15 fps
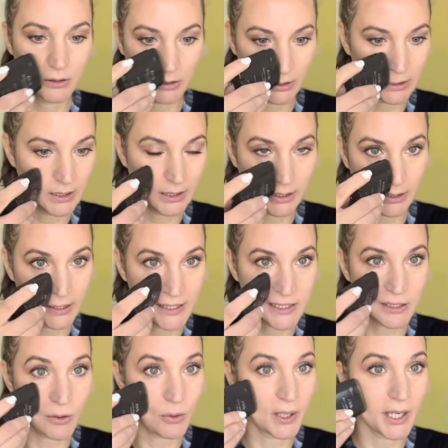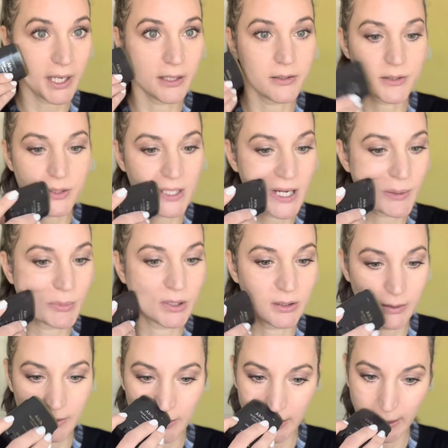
And then it's okay to double.